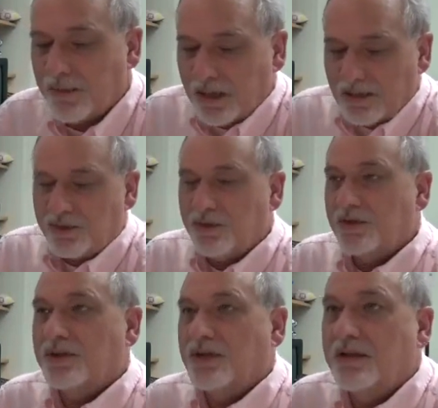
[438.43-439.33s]
but it gives you
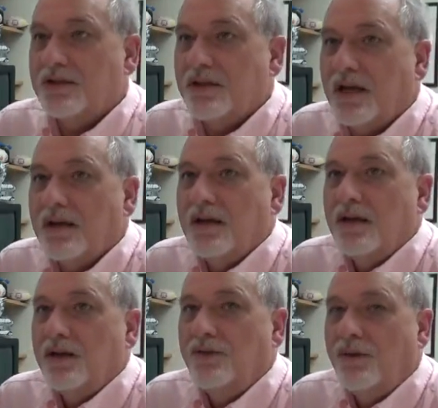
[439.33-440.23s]
this sense that
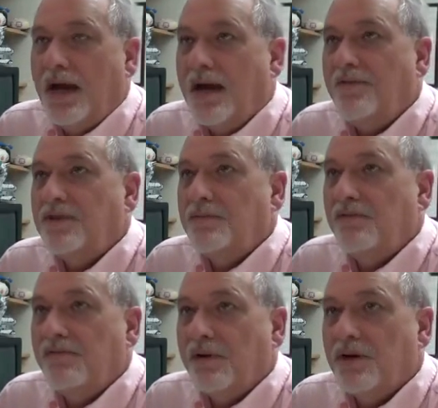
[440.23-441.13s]
you have to
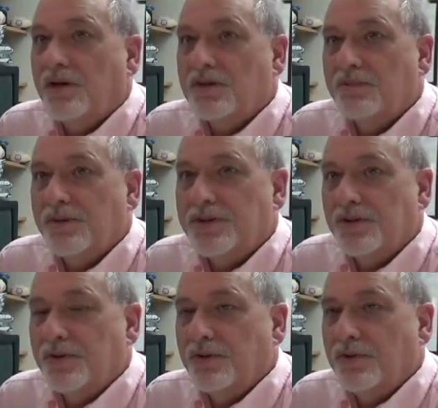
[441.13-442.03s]
be very
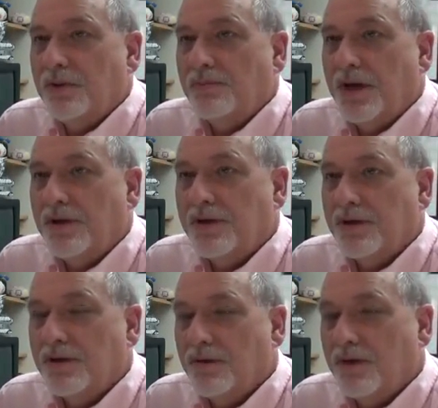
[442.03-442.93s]
explicit when you're reading
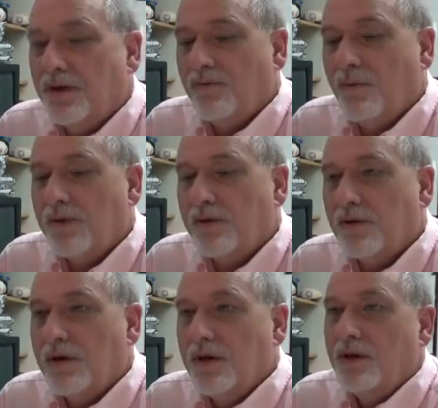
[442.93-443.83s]
Python code of whether